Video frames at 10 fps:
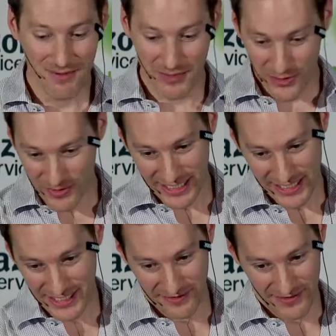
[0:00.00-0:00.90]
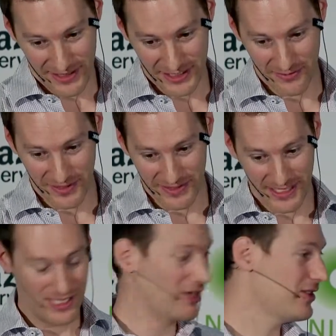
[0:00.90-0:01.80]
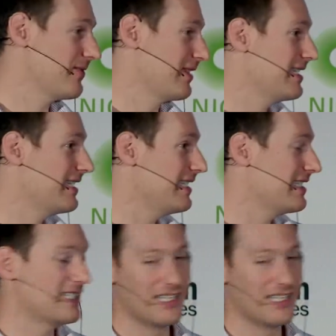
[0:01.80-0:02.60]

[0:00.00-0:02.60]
But you're really just confronted with lots of listings,